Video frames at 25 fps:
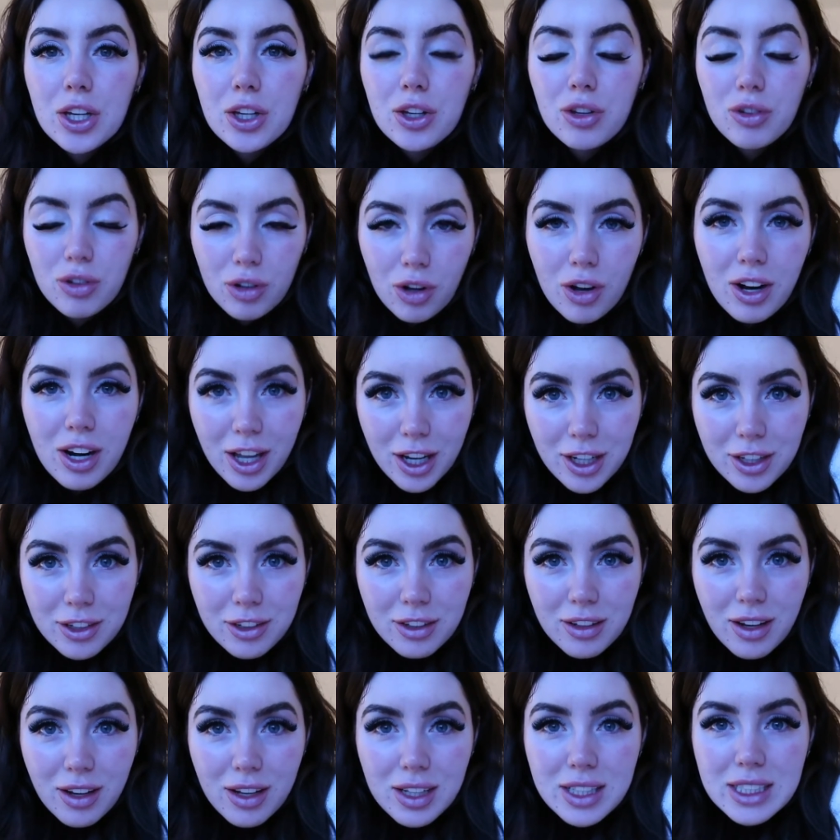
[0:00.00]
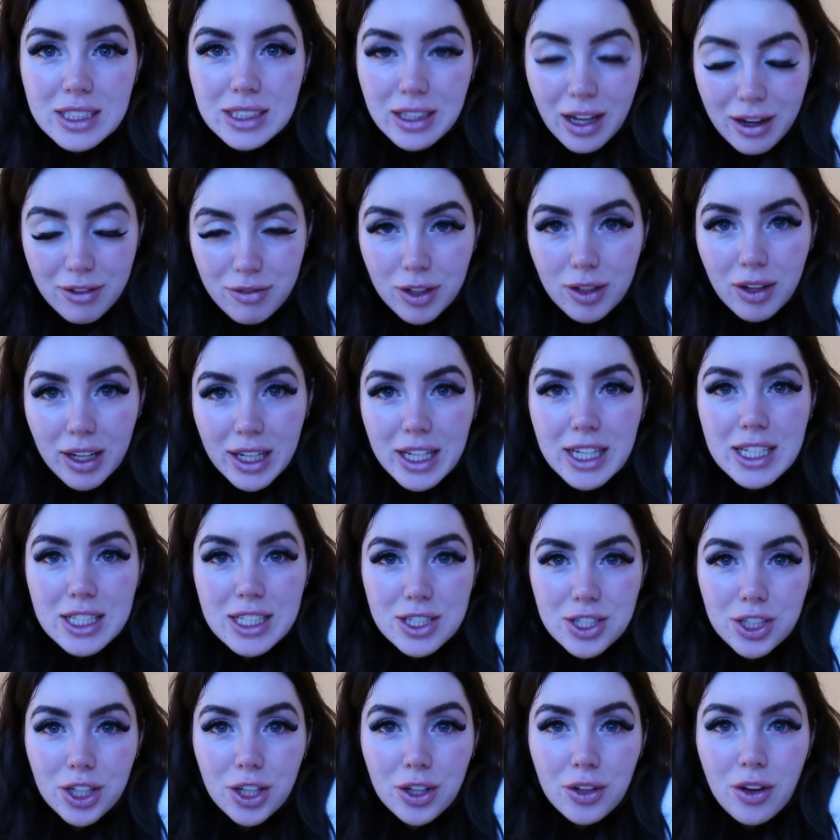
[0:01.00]
you're not alone because I feel like it
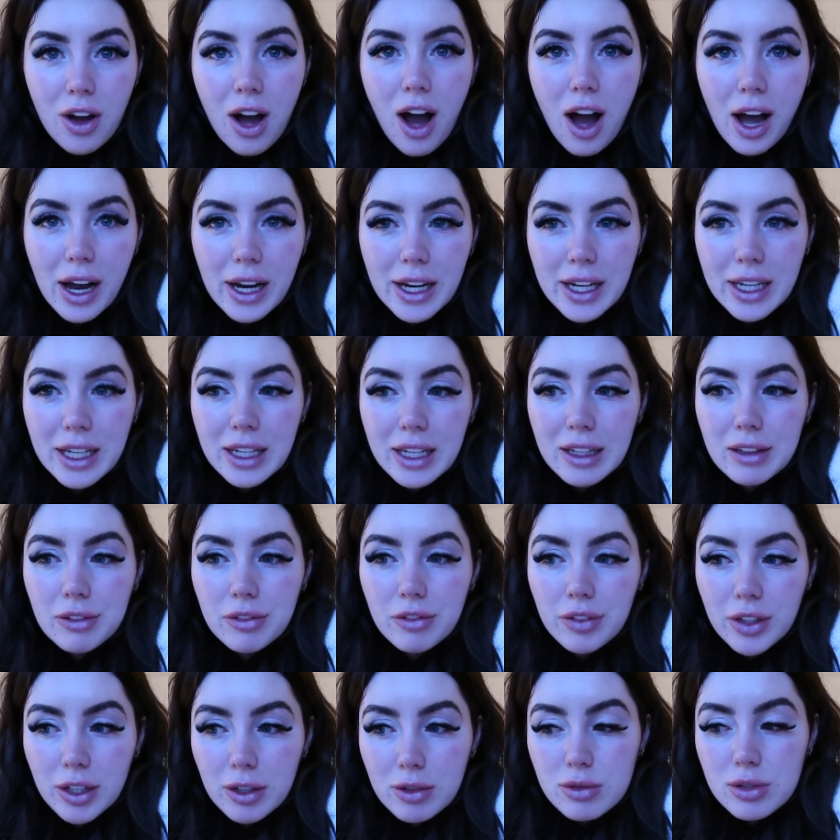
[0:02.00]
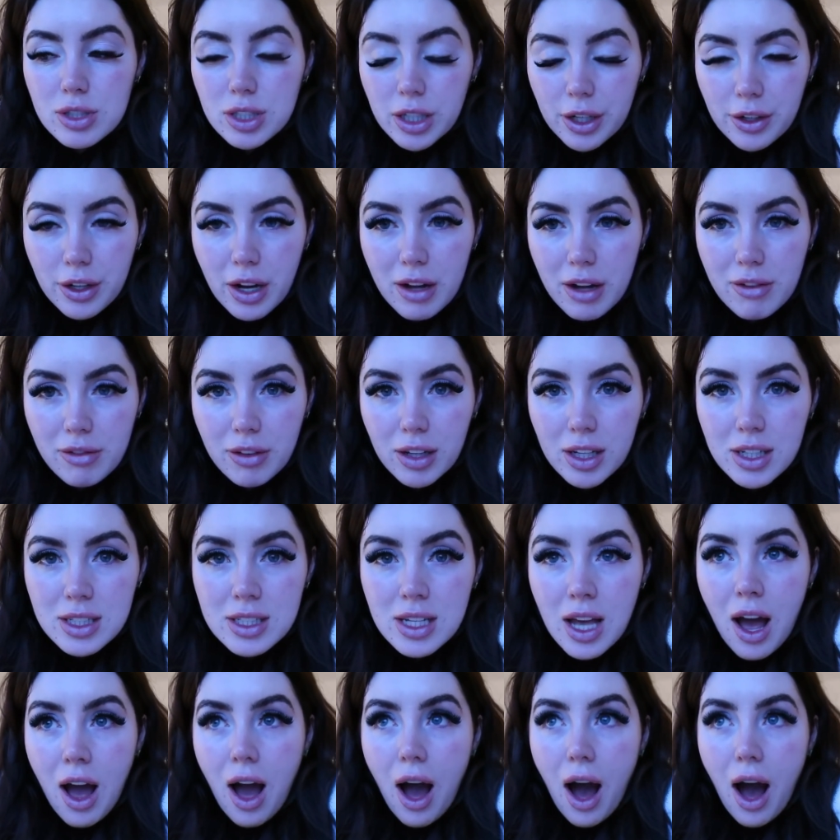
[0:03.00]
too. I feel so nervous.